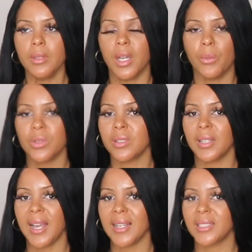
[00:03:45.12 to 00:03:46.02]
I
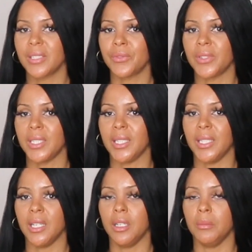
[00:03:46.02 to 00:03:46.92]
wasn't
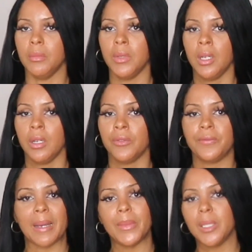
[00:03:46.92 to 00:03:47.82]
actively
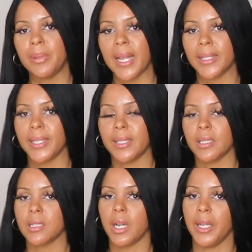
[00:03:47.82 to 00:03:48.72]
family planning at the
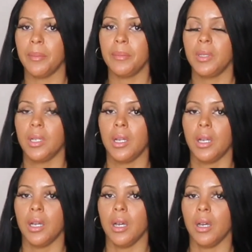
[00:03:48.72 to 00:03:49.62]
time.
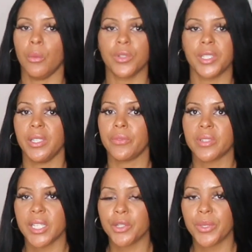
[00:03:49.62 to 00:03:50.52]
I wasn't even
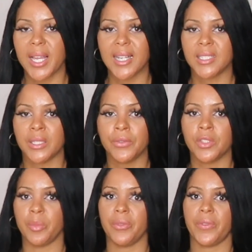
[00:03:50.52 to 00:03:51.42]
sexually active,
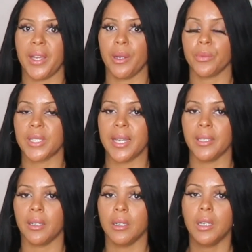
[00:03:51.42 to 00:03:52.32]
to be fair, I was that
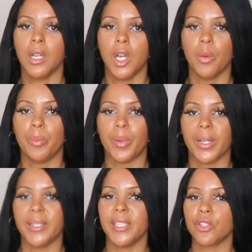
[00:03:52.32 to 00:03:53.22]
young, but
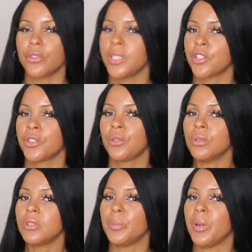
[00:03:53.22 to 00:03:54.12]
it literally just
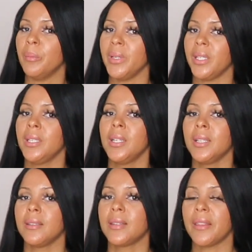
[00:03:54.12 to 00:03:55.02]
dawned upon me
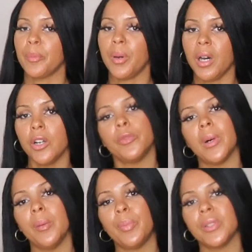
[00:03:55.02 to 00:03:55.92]
that the part of
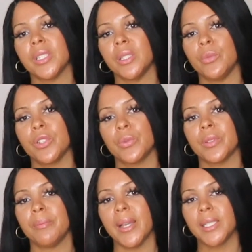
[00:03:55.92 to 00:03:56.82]
my body which
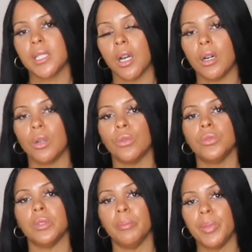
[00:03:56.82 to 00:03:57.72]
was made to
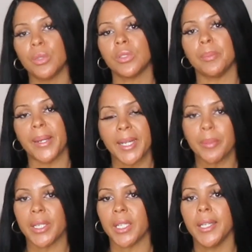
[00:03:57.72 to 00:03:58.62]
hold and build a
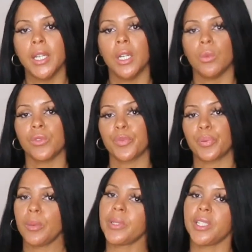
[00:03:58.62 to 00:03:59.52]
baby was
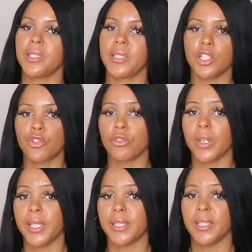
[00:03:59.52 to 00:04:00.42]
probably
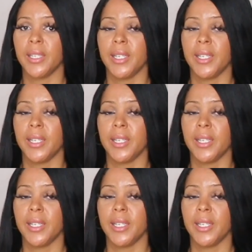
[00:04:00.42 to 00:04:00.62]
destroyed,